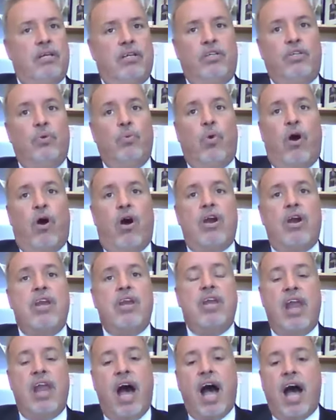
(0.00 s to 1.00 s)
You are
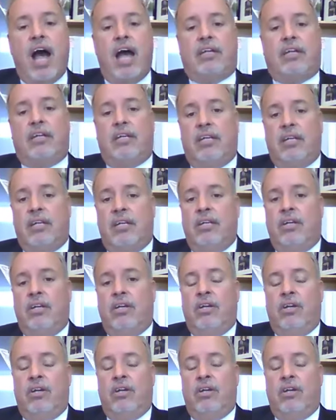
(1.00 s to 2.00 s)
not
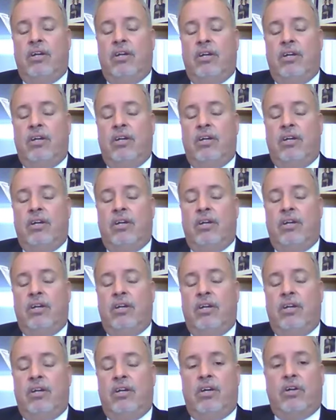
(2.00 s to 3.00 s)
going
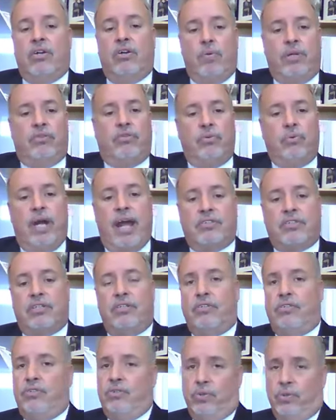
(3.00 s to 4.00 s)
to ask
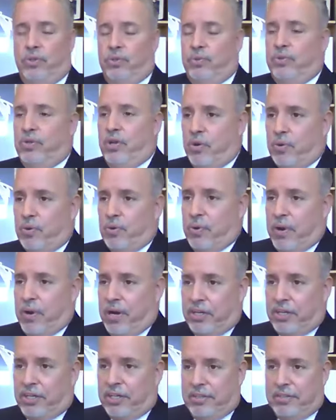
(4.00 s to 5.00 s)
do you know
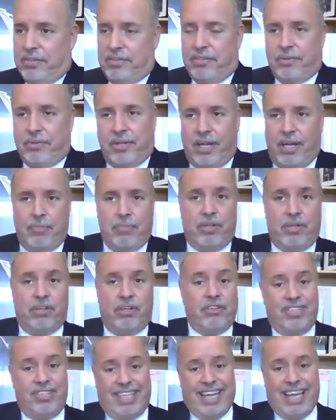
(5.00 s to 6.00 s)
questions, okay,
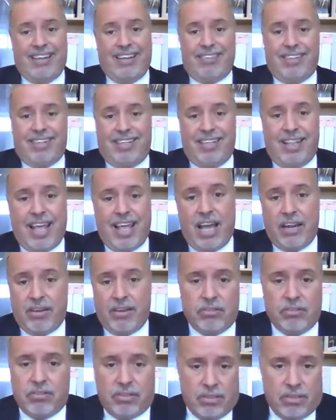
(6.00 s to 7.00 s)
because the answer to that
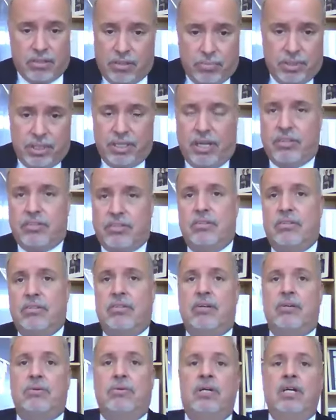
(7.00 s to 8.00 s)
is going to be yes or
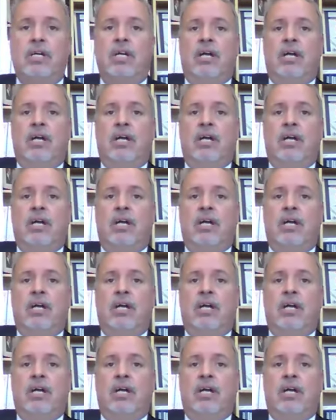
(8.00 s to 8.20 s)
no.